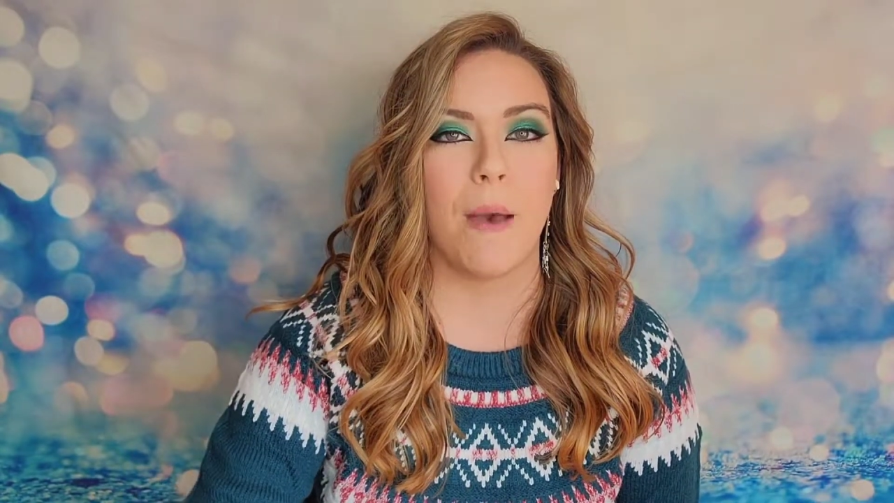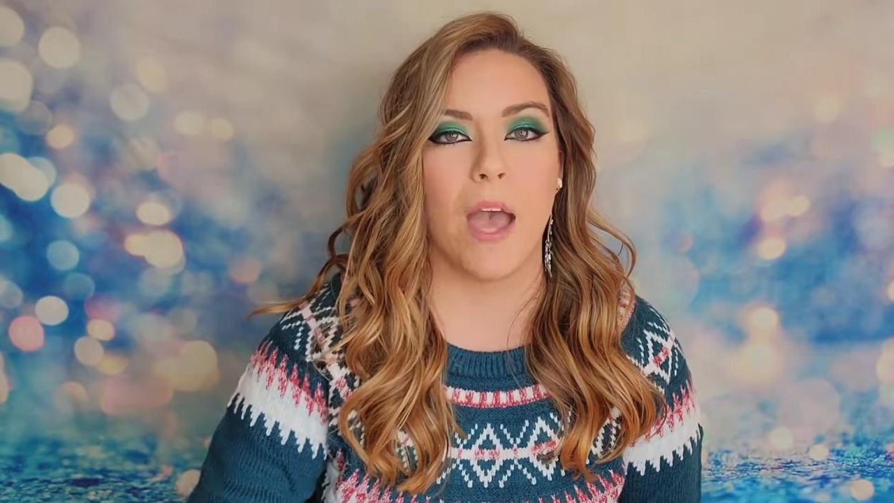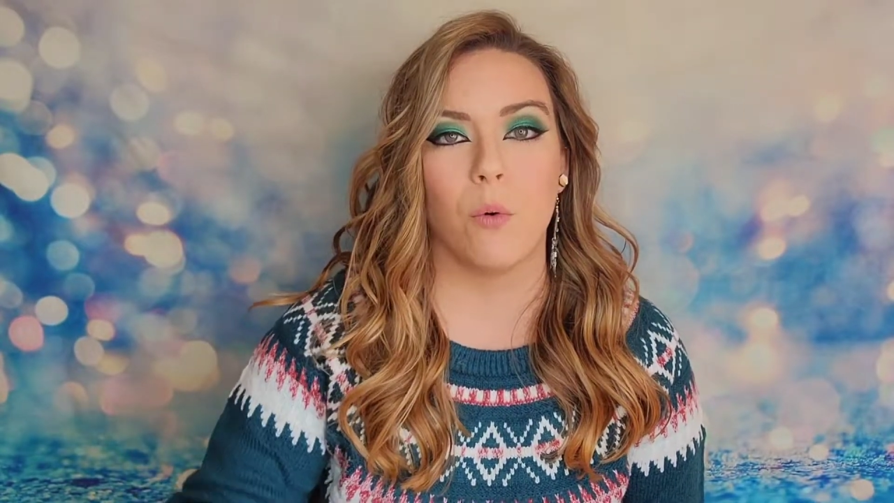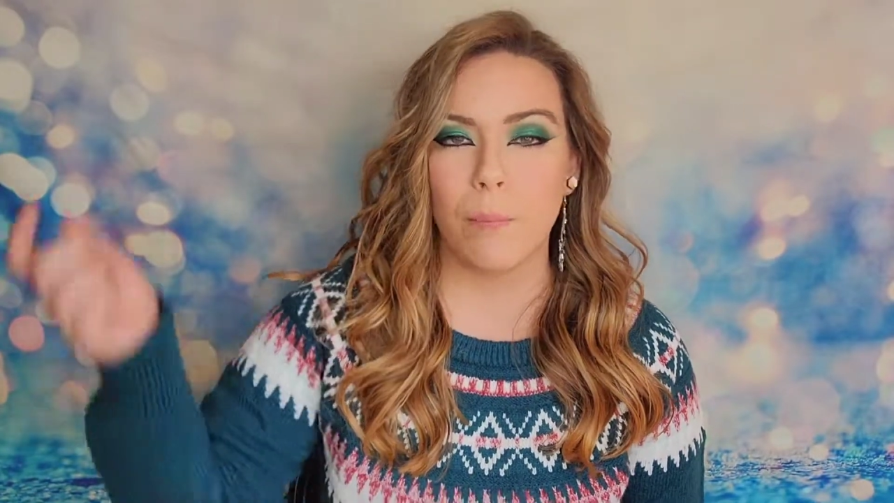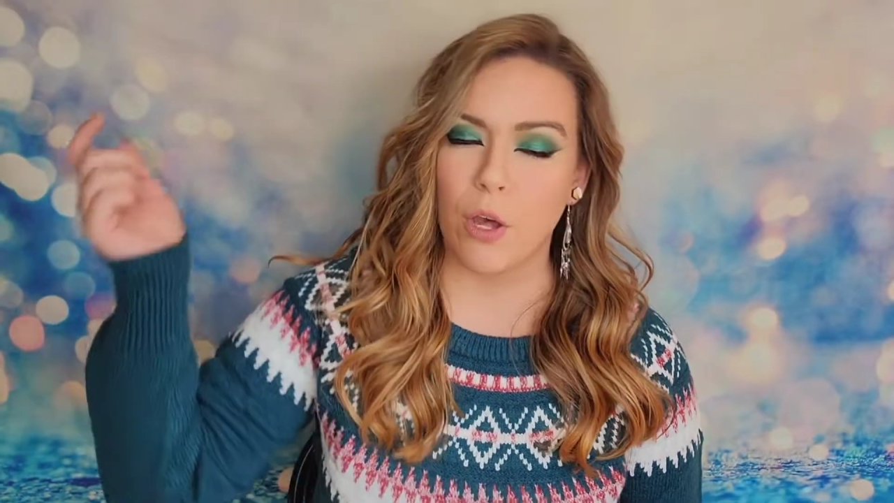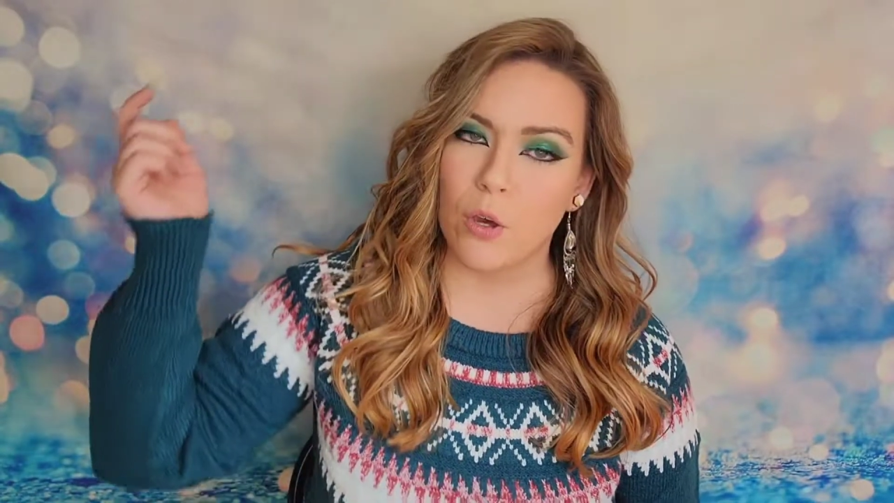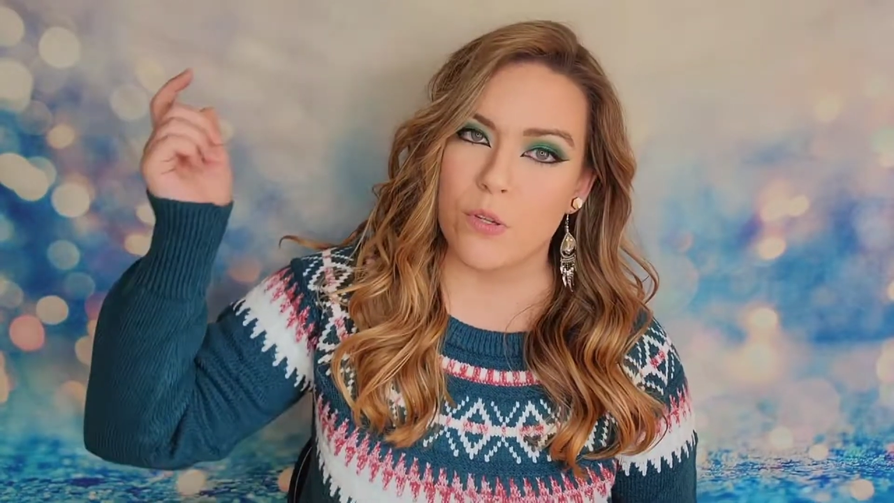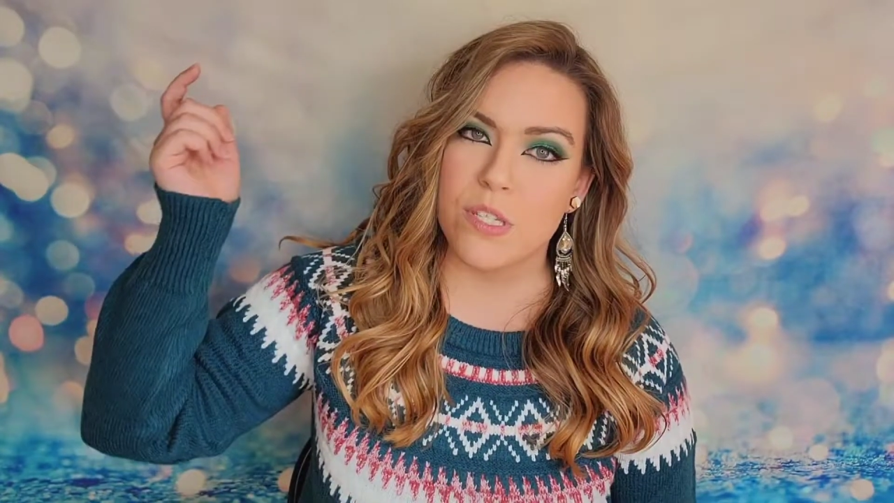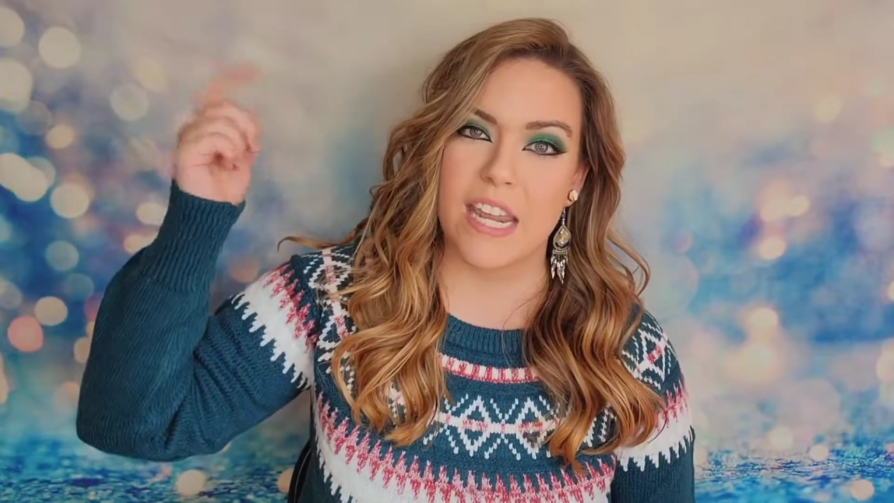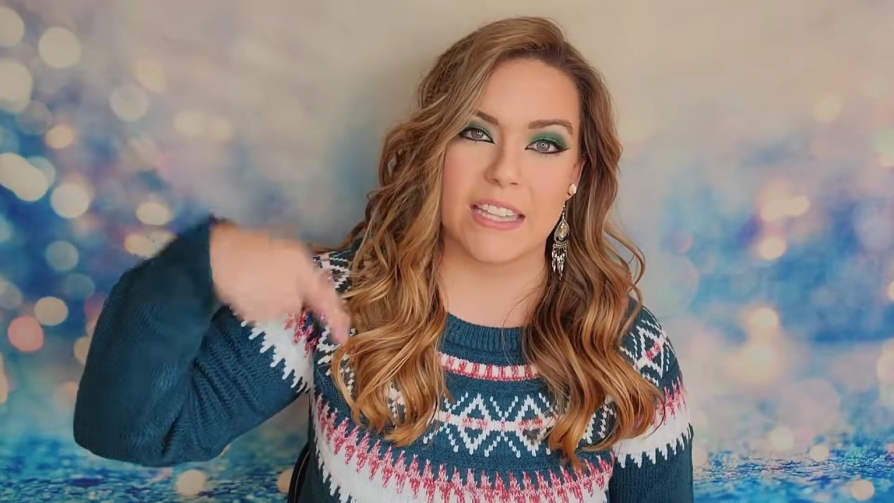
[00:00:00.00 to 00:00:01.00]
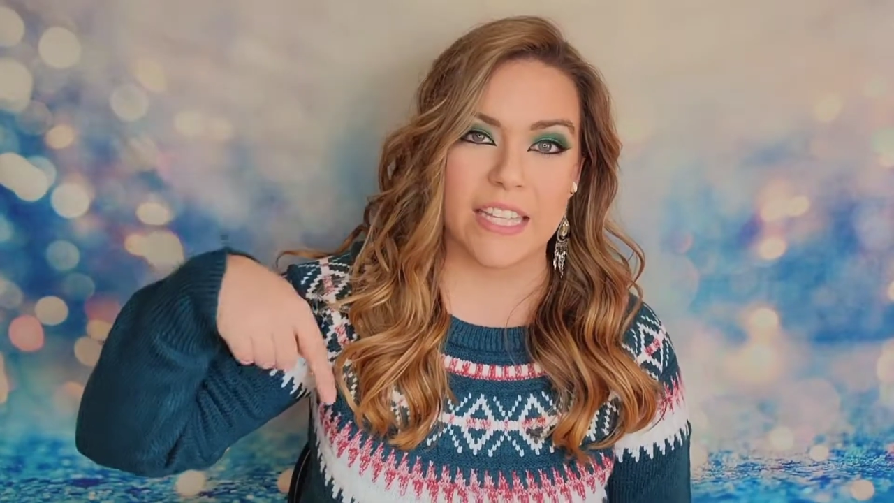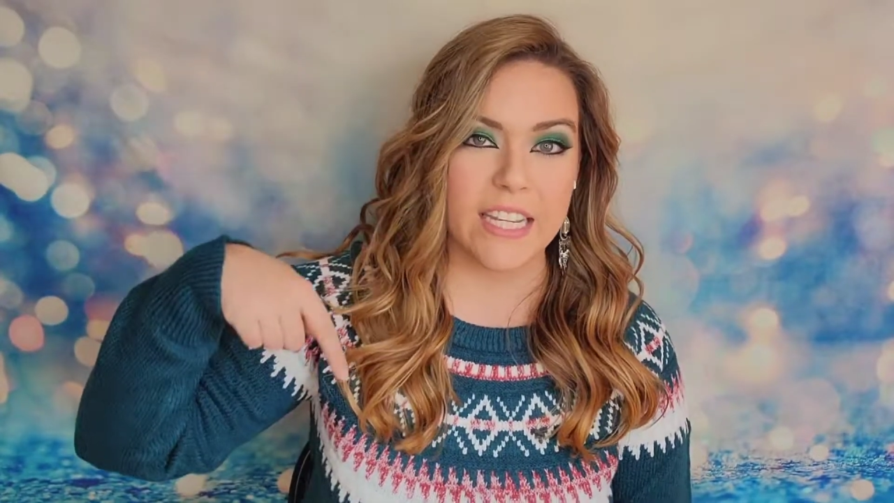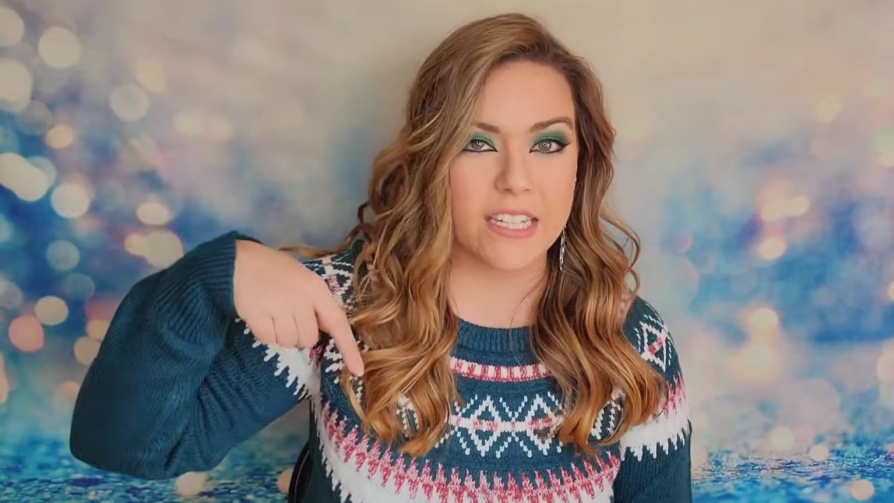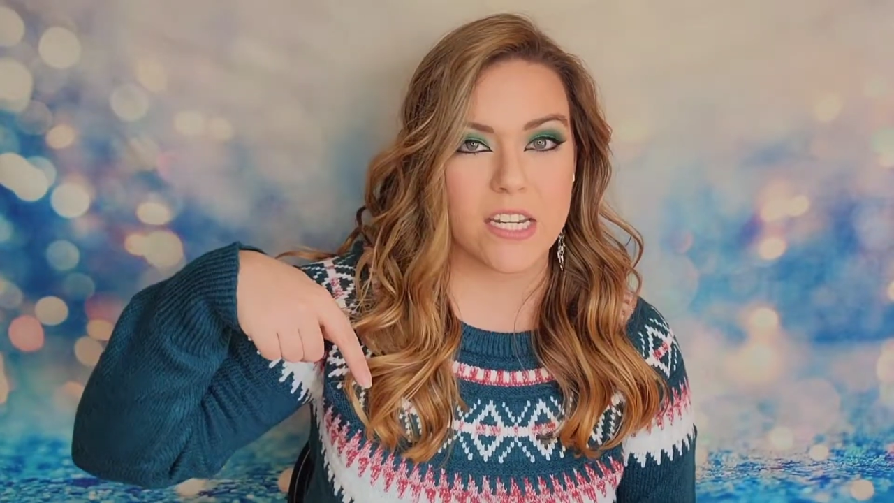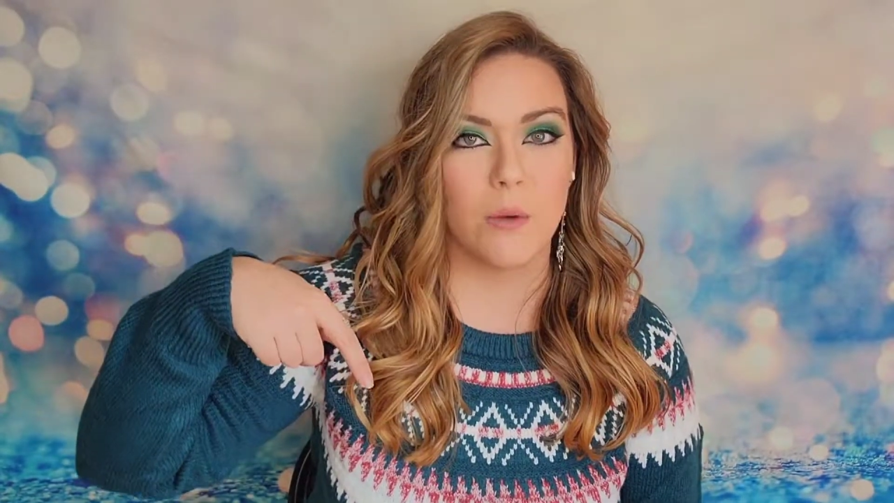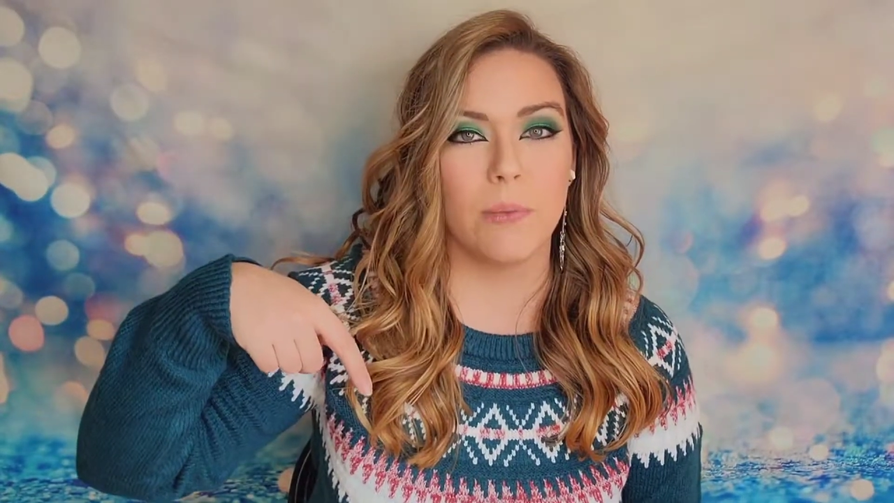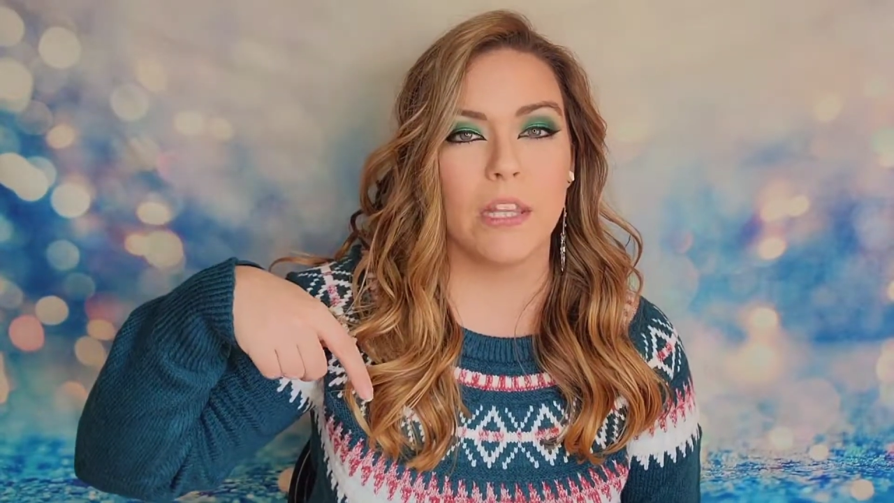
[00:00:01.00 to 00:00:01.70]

I will post a link down